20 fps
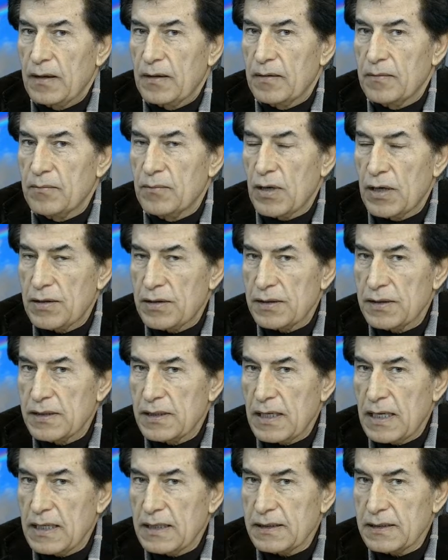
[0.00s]
modern
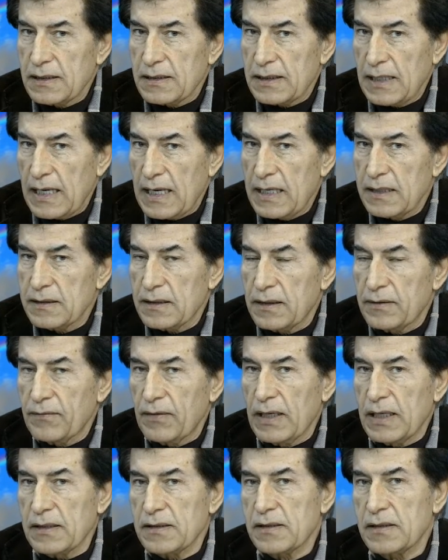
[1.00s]
sciences has
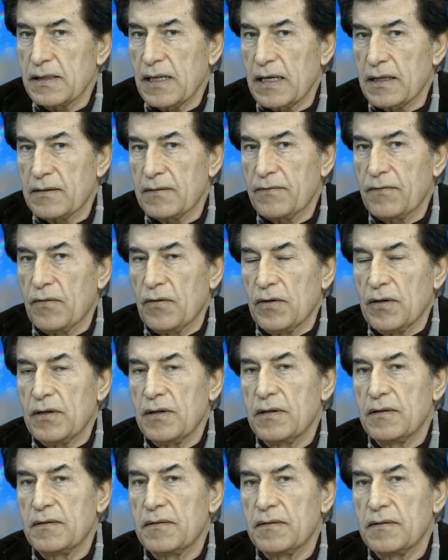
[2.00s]
advanced that far,
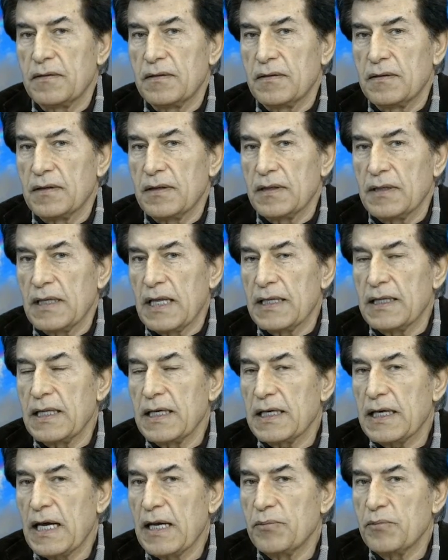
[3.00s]
that they
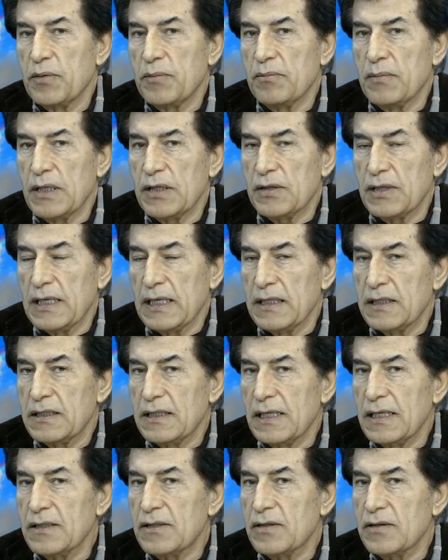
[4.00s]
can be me- the
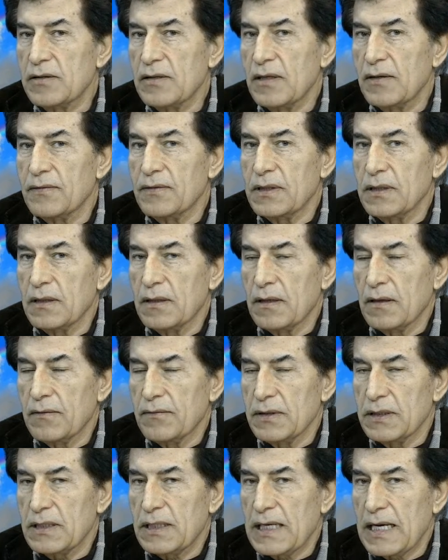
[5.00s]
intensity of it, of
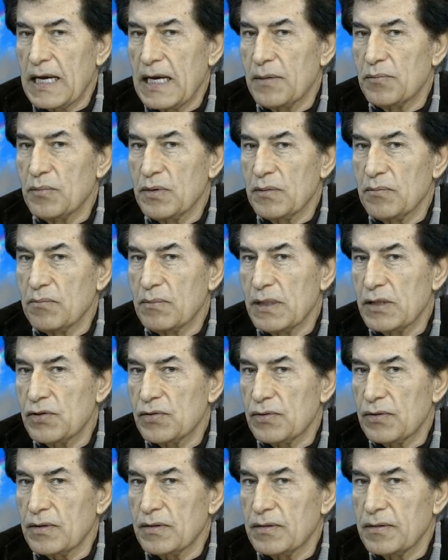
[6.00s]
it can be
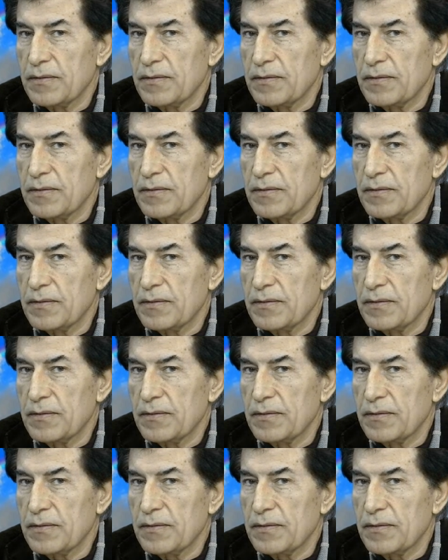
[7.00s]
measured.